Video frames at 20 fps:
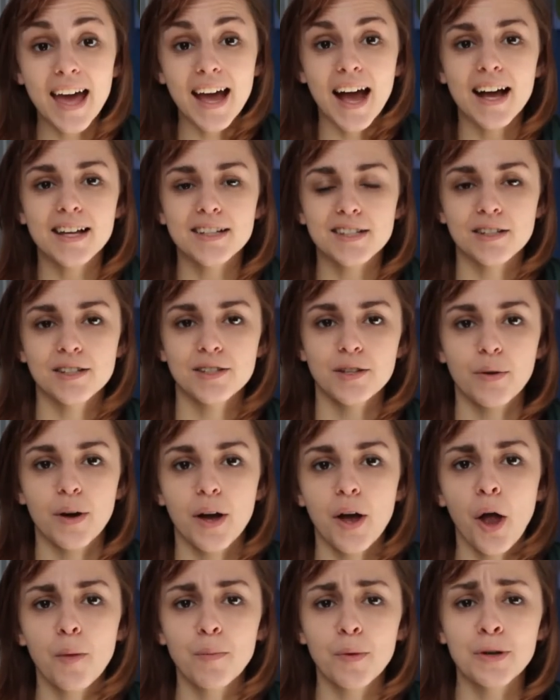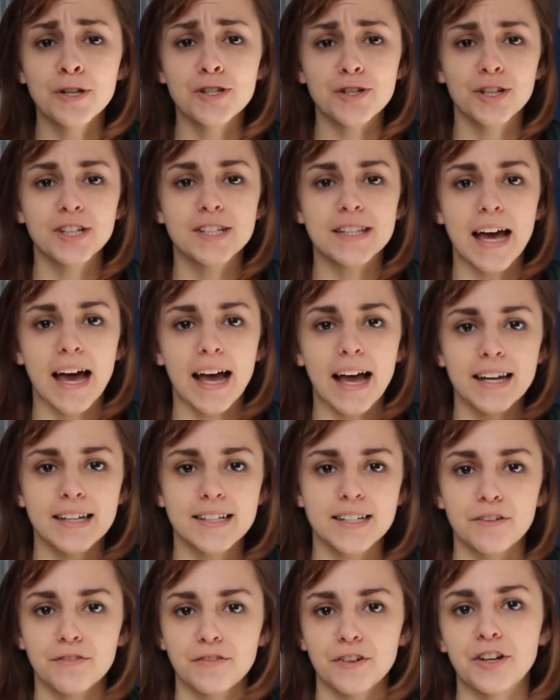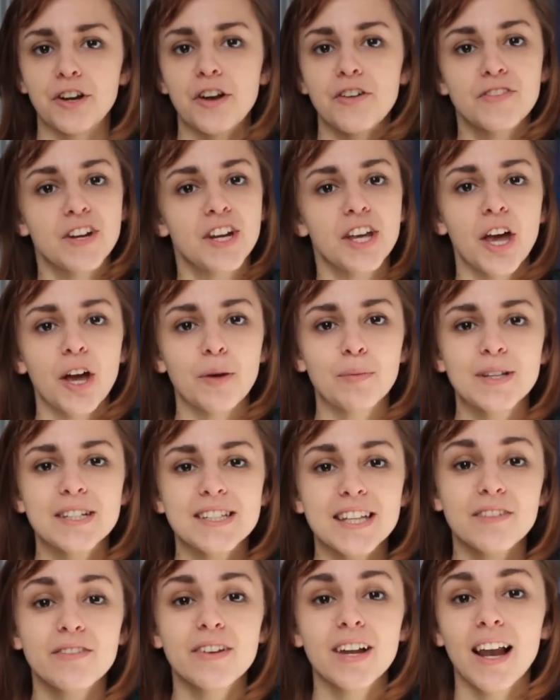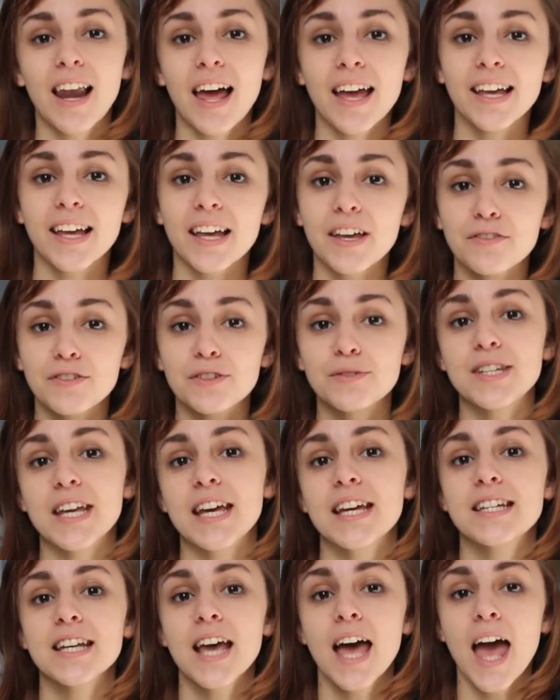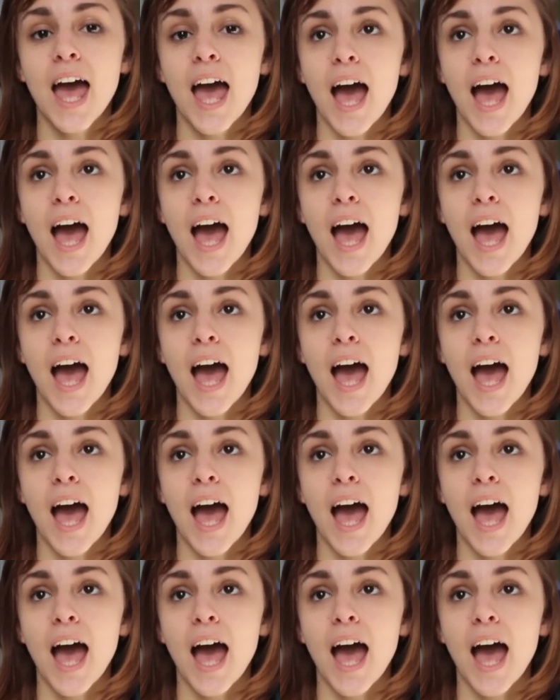Hey guys, so I hope you enjoyed that kind of different video. Please give it a like if you did.